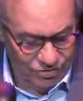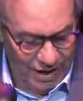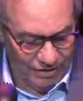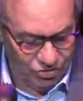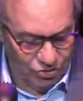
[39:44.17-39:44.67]

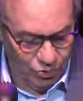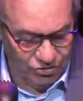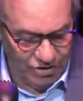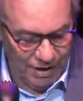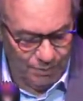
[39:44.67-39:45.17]
John Stewart
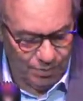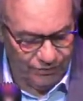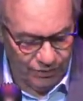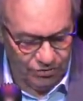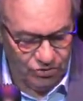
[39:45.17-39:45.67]
said he
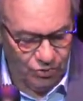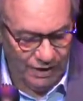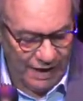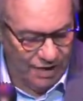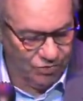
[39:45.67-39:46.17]
prefers to
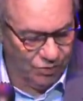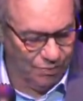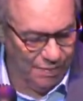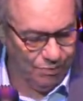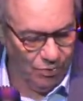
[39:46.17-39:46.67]
engage with
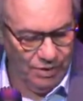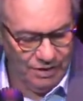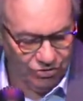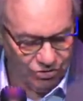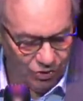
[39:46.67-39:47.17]
people he
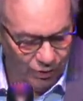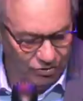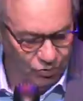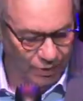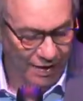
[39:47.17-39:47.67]

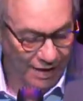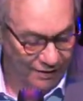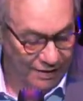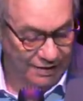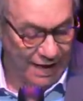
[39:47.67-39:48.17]
disagrees with
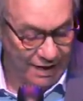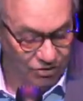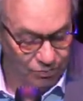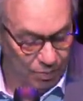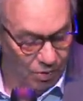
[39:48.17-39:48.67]
than take
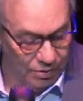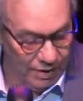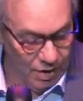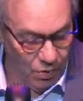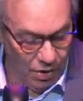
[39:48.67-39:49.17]
his ball and
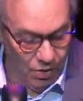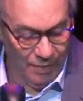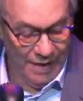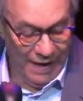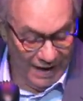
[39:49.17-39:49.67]
go home.
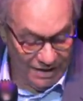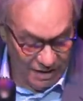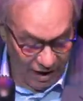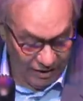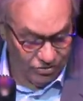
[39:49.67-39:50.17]
And
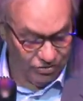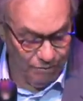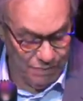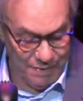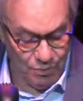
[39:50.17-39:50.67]
tons of
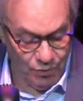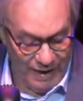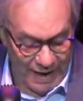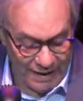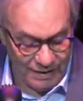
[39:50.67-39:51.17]
people
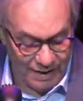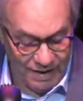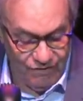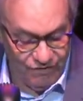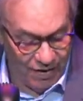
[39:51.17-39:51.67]
react like
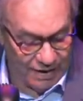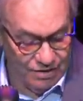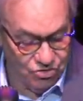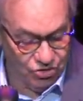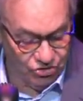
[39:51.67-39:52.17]
he
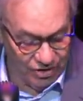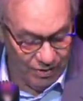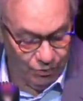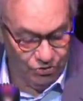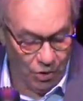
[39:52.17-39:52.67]
fucking just said
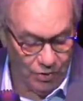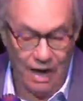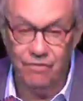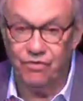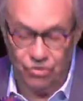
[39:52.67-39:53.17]
it was
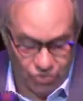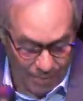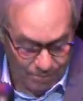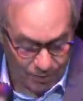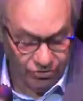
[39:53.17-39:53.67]
okay for
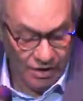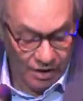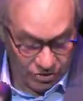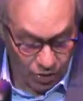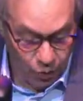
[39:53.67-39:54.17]
Trumpers
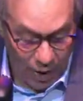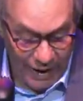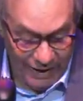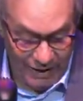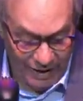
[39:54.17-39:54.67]
to
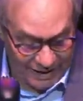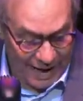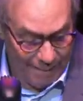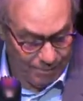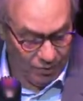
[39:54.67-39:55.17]
riot on
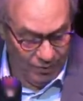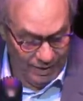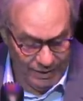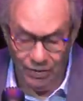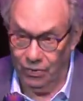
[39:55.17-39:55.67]
Capitol
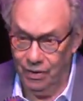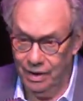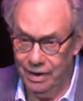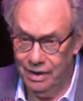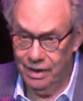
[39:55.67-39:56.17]
Hill.
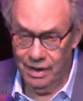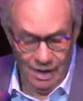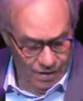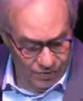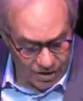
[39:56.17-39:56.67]

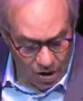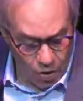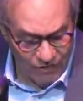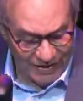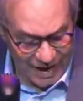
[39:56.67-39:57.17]
The
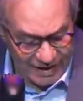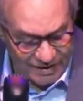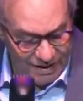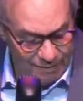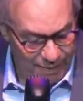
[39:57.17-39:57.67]

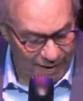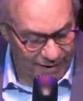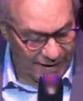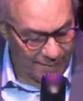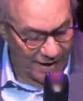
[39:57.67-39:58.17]
COVID-19
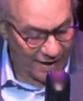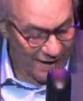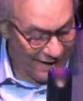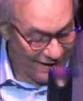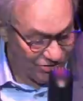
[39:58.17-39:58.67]
pandemic
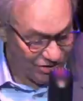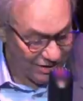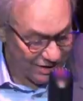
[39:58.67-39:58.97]
isn't